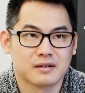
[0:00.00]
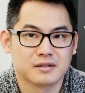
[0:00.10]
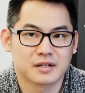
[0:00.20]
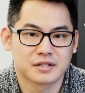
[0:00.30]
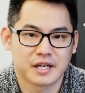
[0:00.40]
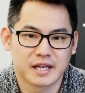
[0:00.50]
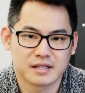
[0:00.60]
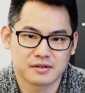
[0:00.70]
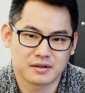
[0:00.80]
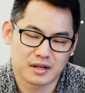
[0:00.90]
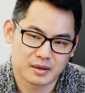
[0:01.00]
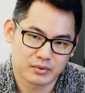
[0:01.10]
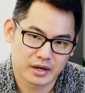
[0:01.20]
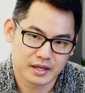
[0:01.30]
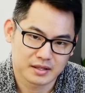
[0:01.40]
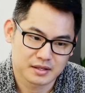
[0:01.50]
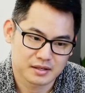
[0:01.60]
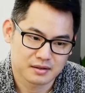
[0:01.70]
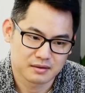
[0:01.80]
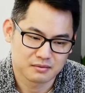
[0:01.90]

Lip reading: took a chance on a lot of brands.